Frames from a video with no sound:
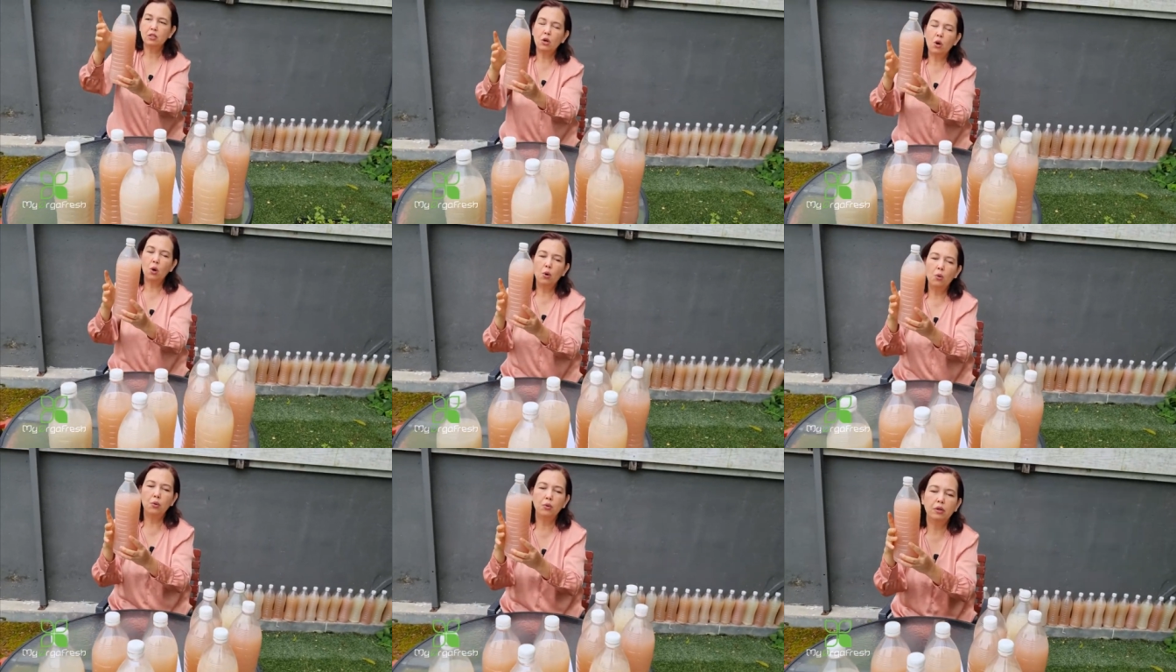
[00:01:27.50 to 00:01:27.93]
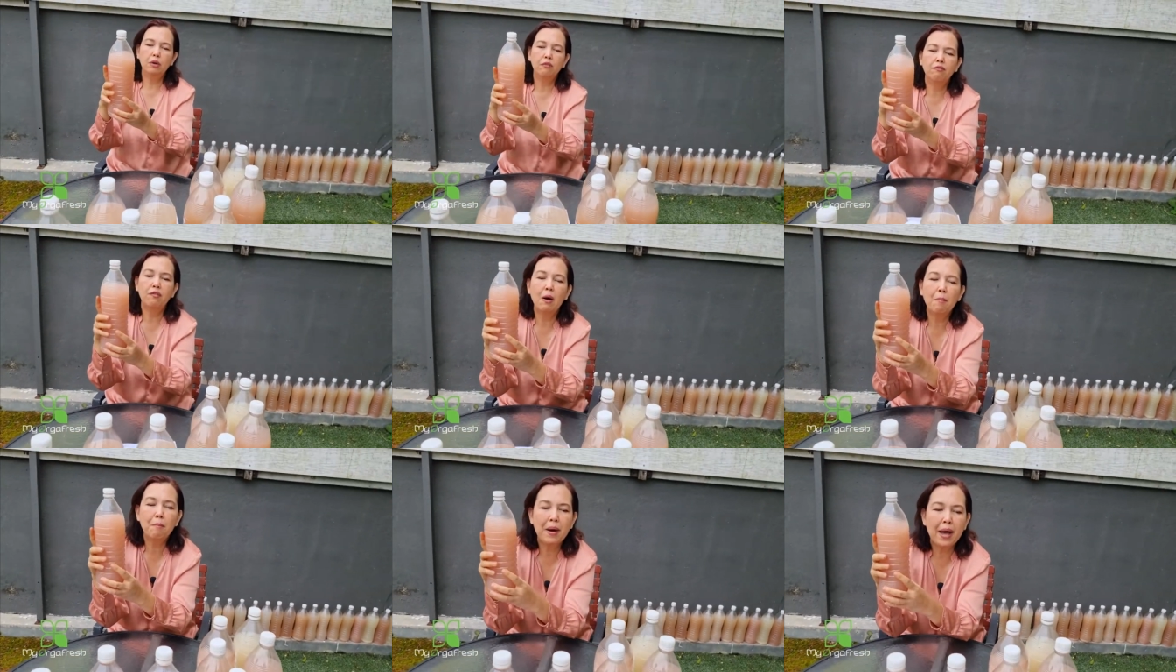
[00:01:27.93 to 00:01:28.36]

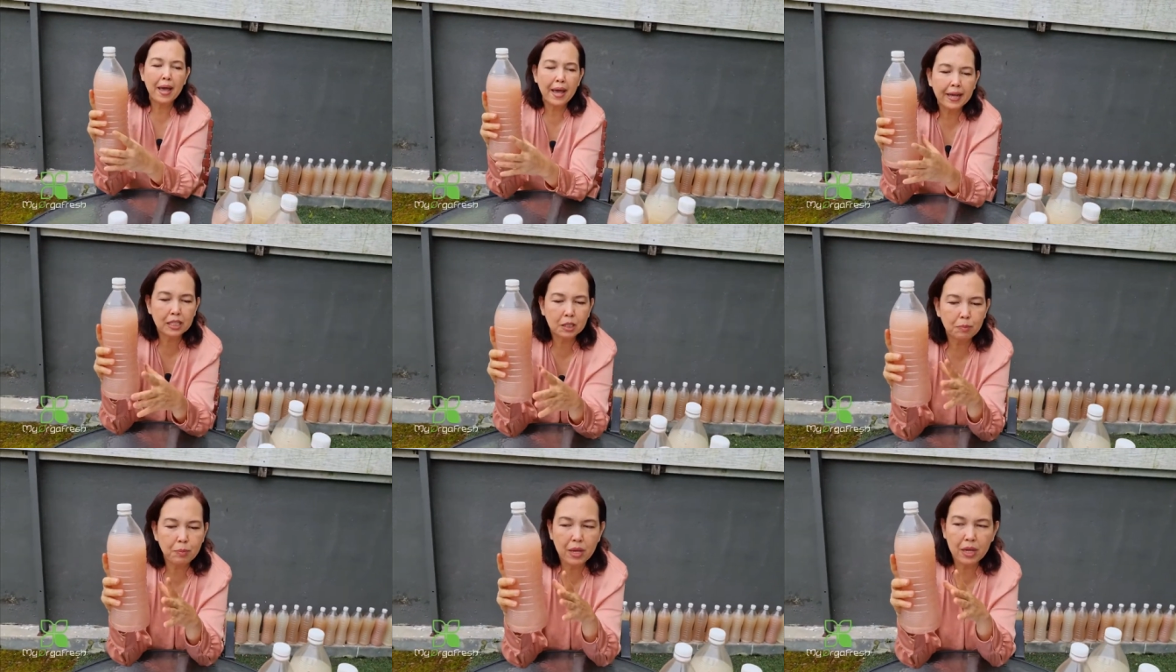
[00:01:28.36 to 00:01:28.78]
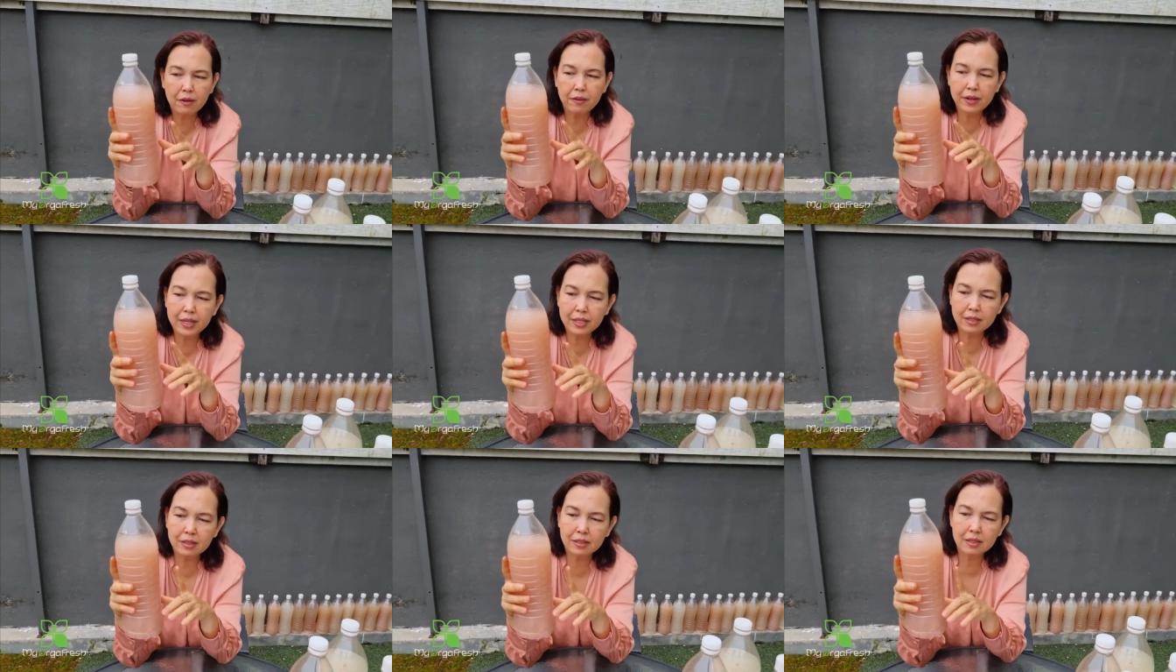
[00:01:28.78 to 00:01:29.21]
So from my
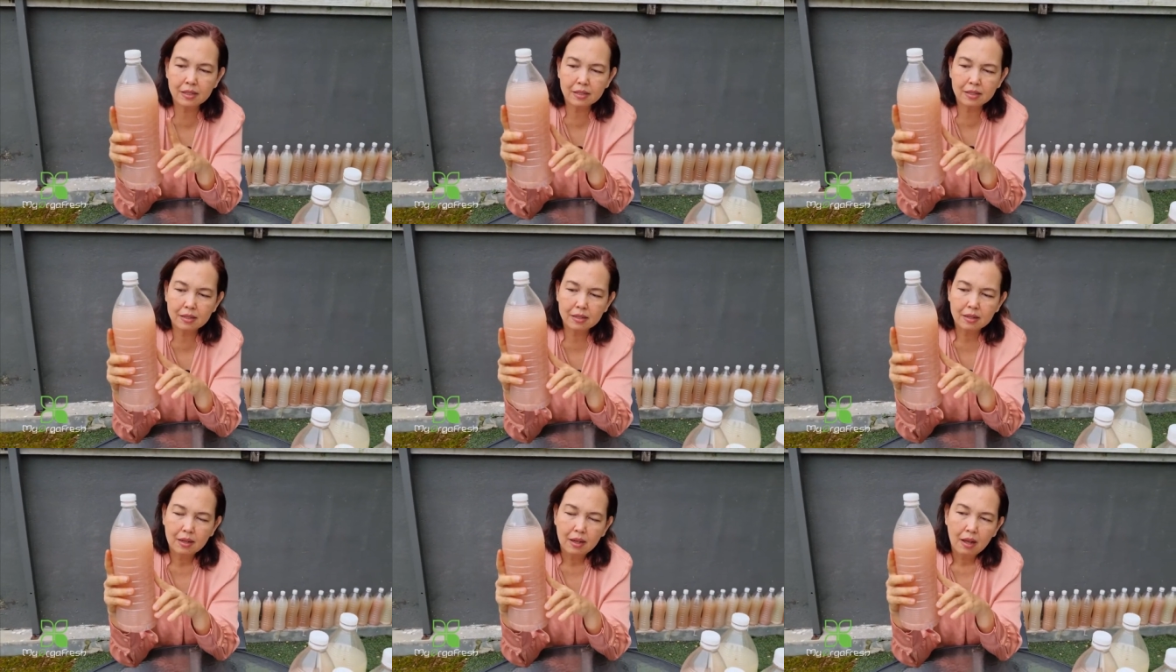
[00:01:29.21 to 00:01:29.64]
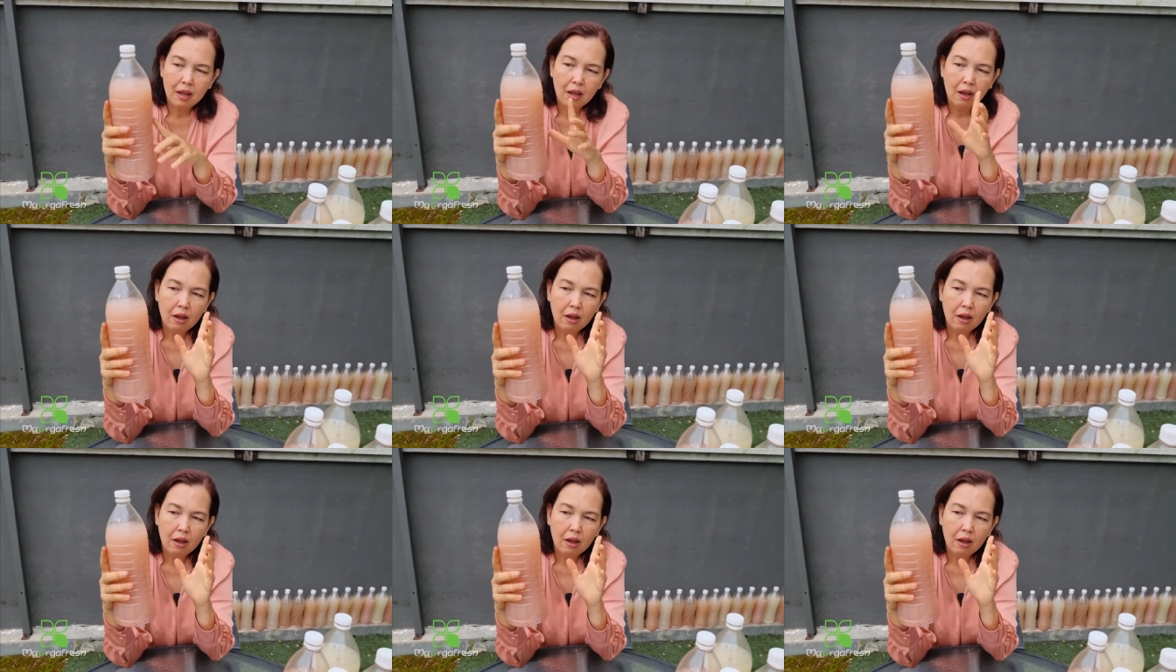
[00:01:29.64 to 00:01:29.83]
experience,